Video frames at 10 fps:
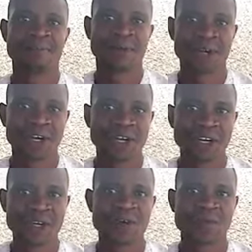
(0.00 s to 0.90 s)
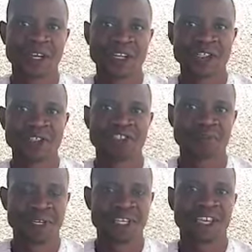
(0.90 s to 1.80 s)
Bokono when you
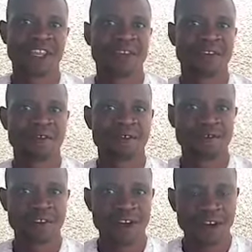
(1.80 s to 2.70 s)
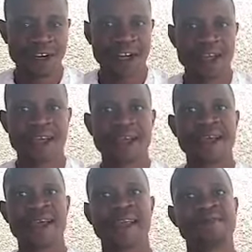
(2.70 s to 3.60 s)
speak in Fon,
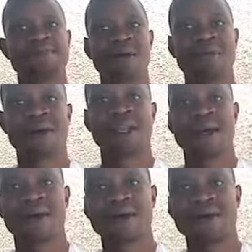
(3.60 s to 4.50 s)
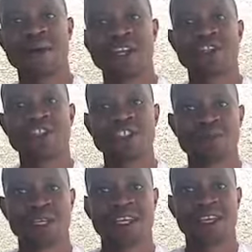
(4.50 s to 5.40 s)
and Babalawo when you
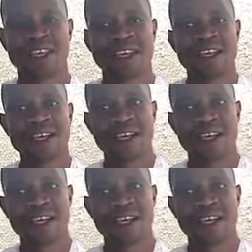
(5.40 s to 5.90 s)
speak in